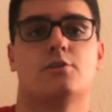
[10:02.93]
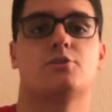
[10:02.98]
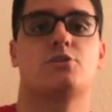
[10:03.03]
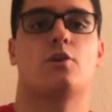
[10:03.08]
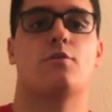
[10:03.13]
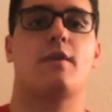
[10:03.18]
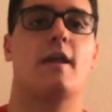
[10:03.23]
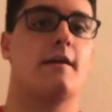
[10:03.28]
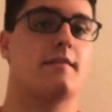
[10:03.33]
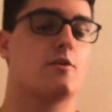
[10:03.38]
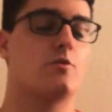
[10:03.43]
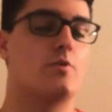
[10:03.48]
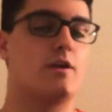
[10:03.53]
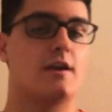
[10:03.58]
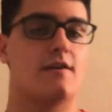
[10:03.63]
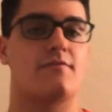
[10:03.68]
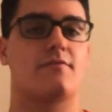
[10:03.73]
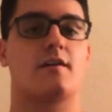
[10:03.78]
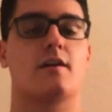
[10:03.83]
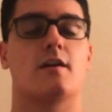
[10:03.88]
So now that we
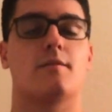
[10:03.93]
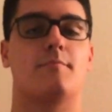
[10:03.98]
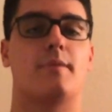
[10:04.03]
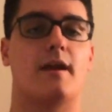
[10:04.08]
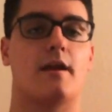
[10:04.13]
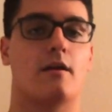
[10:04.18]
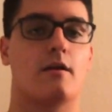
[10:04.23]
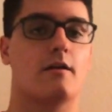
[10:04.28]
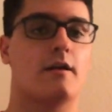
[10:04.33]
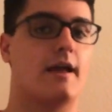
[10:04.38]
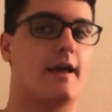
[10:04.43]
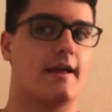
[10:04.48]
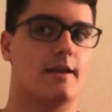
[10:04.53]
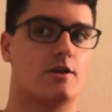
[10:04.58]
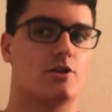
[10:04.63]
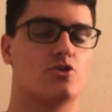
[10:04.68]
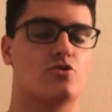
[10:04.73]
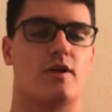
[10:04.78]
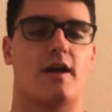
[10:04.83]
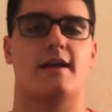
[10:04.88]
have compared and
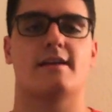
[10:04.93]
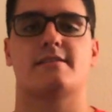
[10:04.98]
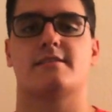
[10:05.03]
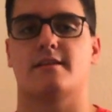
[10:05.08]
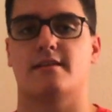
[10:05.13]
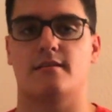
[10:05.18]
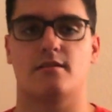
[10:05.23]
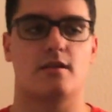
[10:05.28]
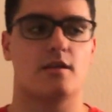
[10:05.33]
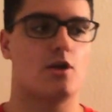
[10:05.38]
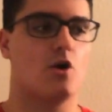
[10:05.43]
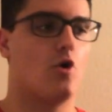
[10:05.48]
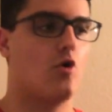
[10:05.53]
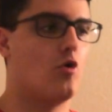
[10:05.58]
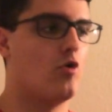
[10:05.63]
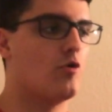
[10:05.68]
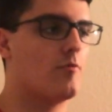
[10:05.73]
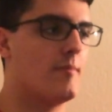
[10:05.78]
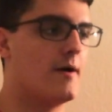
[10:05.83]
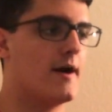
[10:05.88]
contrasted the
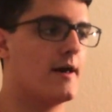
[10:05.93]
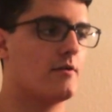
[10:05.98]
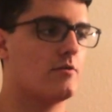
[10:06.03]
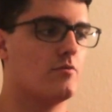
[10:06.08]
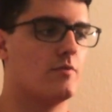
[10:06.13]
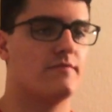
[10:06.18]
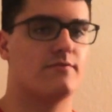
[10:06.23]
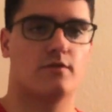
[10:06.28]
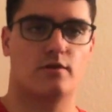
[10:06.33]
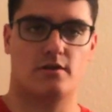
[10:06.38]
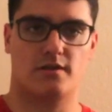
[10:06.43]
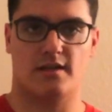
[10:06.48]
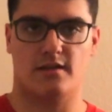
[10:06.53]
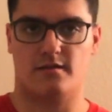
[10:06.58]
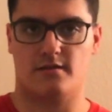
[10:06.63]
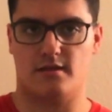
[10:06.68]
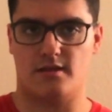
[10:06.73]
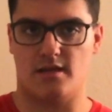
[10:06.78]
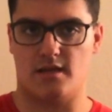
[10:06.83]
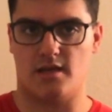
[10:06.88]
old model, we've looked
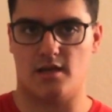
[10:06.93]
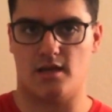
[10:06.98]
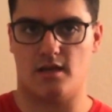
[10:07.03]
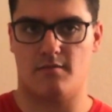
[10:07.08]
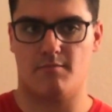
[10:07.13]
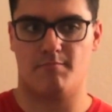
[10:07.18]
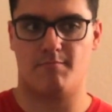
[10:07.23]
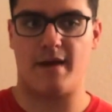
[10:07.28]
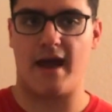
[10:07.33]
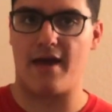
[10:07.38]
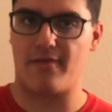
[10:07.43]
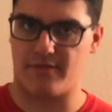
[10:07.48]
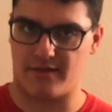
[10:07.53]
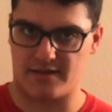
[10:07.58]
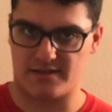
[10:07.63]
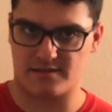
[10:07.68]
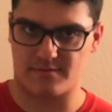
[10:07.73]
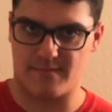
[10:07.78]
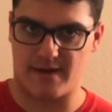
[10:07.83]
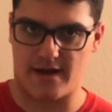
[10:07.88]
at the bad
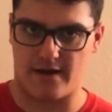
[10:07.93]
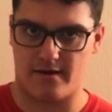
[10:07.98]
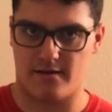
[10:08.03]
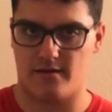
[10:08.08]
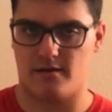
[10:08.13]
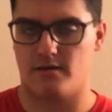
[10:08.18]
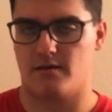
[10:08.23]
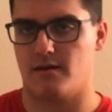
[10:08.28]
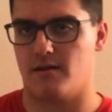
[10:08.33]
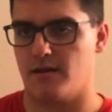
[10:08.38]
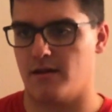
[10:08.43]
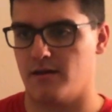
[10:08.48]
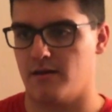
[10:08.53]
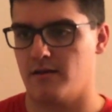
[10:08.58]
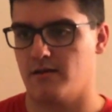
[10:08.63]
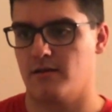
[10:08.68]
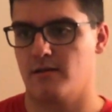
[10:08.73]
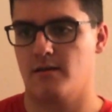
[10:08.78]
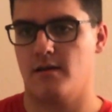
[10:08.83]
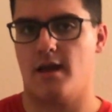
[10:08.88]
things about it,
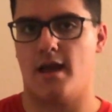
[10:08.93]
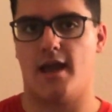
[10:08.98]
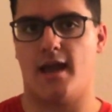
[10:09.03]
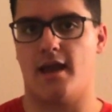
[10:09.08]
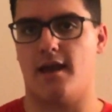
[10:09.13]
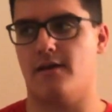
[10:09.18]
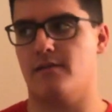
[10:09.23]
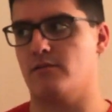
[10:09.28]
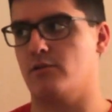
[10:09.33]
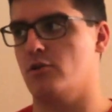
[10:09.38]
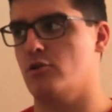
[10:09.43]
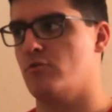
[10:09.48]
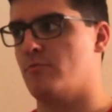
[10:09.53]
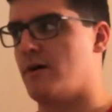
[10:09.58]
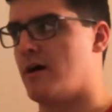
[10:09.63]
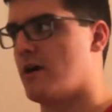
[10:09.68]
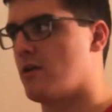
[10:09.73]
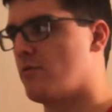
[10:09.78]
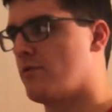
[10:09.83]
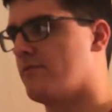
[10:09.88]
and the new
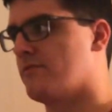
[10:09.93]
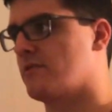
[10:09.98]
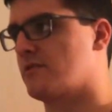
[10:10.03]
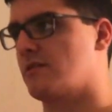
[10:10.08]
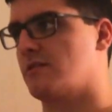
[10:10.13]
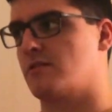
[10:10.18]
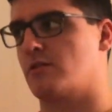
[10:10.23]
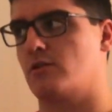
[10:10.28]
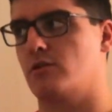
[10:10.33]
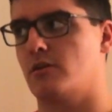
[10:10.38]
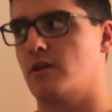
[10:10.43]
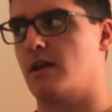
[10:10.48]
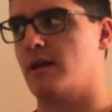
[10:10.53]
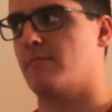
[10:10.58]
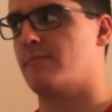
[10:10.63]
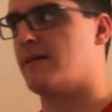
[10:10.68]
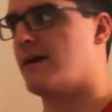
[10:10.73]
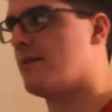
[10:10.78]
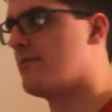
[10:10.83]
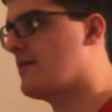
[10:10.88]
model, we've looked at the good
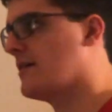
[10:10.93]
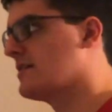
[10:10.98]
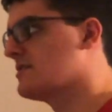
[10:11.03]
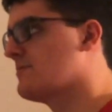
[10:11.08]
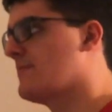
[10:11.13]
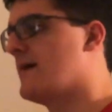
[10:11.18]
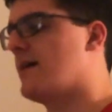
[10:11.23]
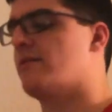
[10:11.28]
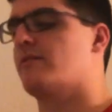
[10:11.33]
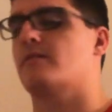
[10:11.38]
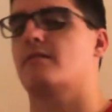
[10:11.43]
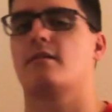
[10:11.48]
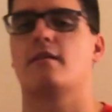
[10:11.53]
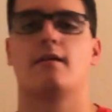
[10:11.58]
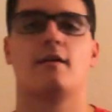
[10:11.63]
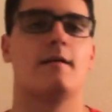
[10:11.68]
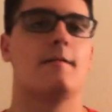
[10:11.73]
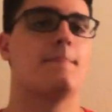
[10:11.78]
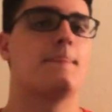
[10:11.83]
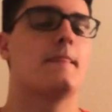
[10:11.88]
and bad things about it.
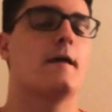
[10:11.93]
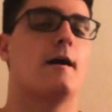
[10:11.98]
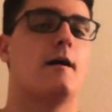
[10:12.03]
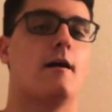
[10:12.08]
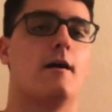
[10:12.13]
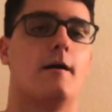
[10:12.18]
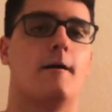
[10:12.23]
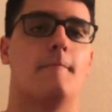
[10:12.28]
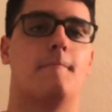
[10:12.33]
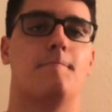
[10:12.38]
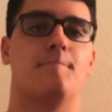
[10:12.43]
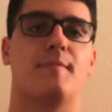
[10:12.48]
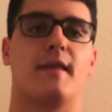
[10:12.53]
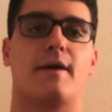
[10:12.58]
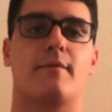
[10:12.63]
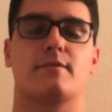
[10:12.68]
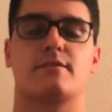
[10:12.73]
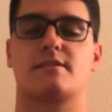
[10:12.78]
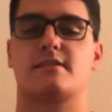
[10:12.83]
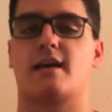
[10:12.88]

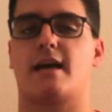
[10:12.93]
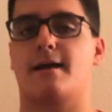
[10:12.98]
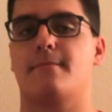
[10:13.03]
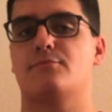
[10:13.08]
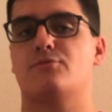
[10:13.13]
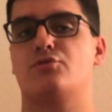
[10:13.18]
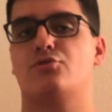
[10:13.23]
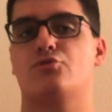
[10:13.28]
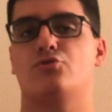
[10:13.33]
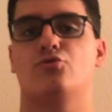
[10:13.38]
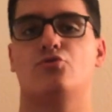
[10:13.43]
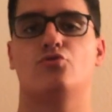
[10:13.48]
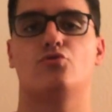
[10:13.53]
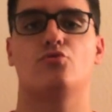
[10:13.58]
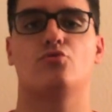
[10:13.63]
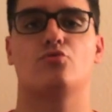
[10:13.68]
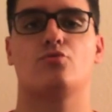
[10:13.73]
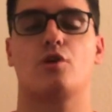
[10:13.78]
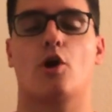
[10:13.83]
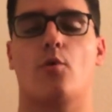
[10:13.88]
Now it's time
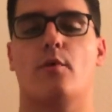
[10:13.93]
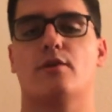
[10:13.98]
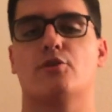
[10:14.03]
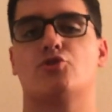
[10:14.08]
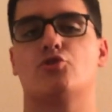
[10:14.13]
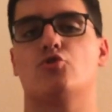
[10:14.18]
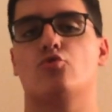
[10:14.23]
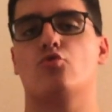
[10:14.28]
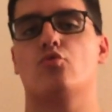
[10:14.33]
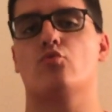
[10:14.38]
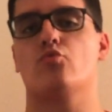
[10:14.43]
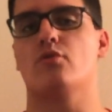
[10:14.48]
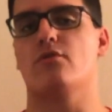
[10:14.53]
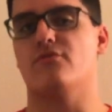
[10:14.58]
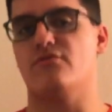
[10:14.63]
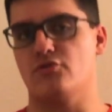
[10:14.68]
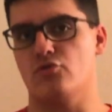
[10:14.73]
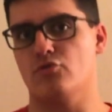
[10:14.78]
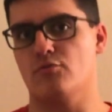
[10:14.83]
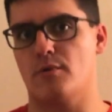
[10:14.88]
to go into
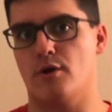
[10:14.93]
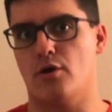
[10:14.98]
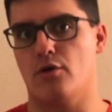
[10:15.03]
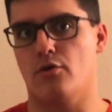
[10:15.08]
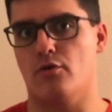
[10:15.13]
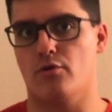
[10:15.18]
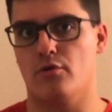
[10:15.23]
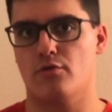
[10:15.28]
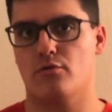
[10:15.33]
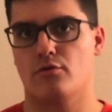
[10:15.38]
review mode.